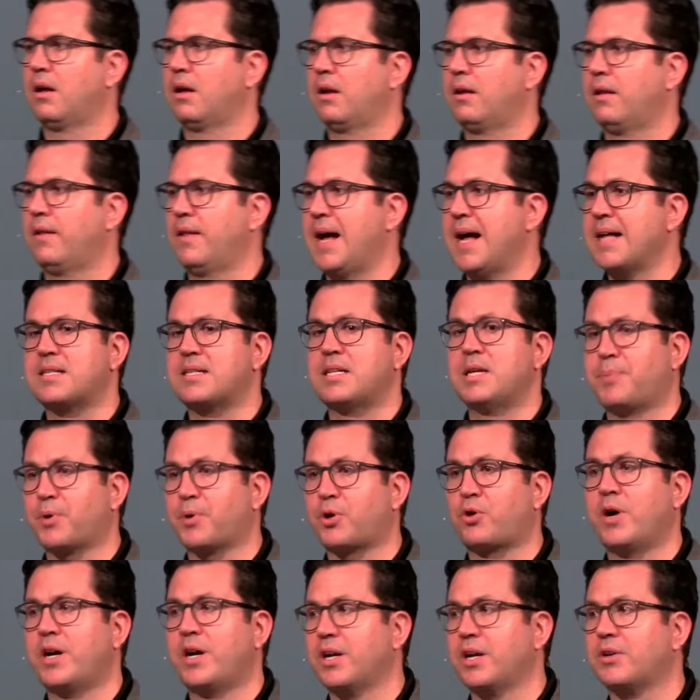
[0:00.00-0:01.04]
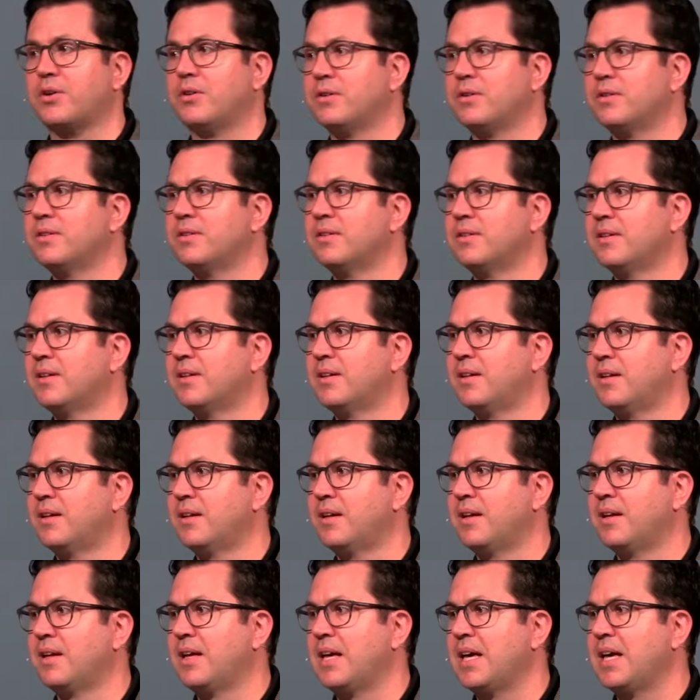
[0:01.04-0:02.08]
That's hypocritical.
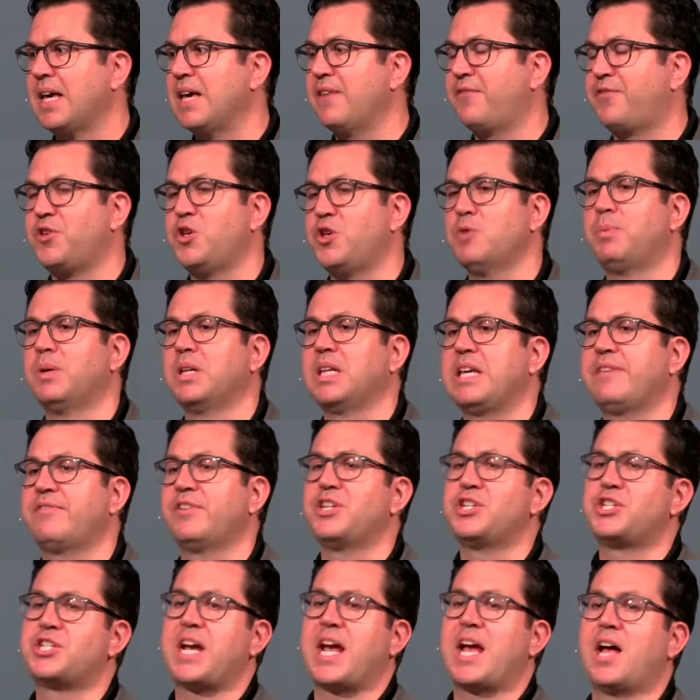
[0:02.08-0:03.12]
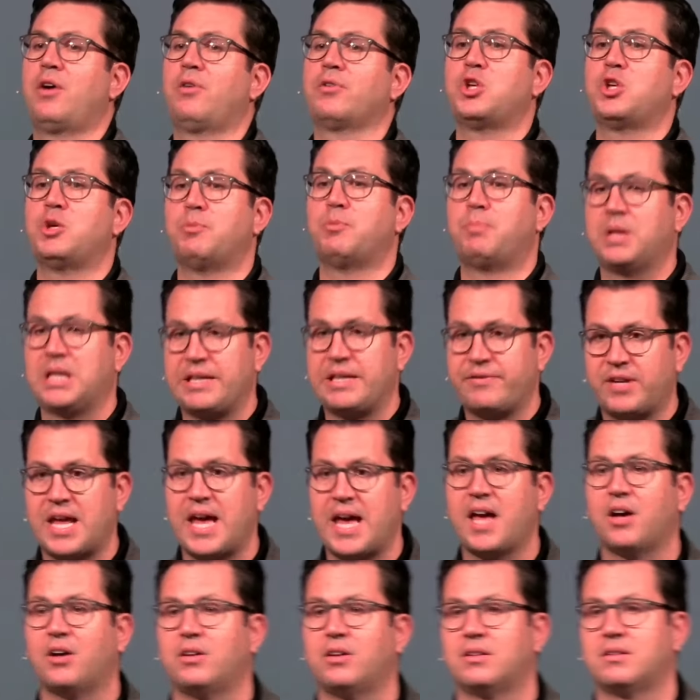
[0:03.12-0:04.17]
If you believe in jail, you believe in
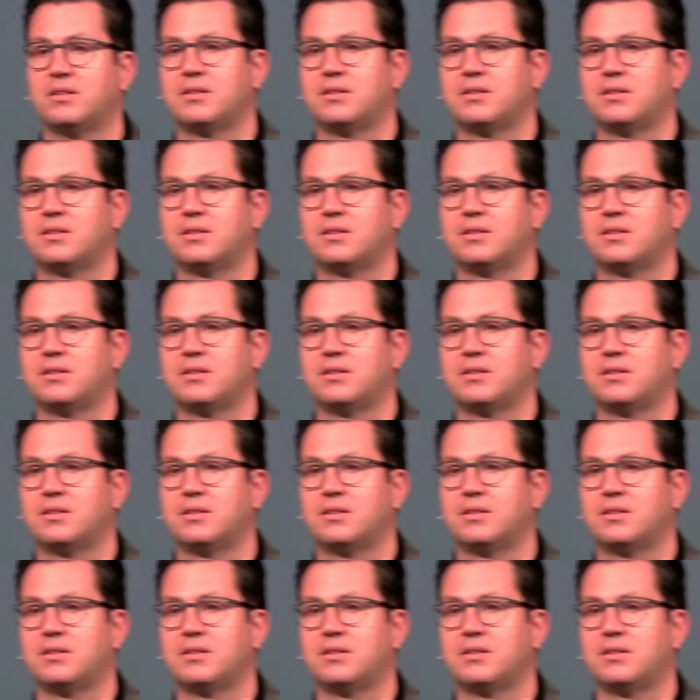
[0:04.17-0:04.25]
hell.